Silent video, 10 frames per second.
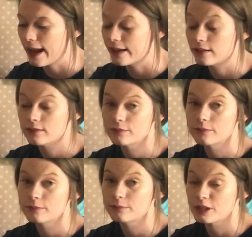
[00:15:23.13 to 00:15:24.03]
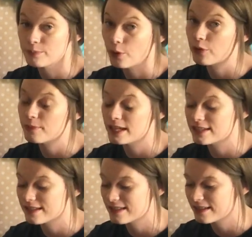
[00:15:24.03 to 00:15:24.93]
at it, but they both
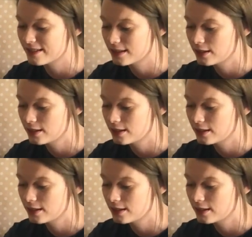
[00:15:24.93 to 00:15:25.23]
missed.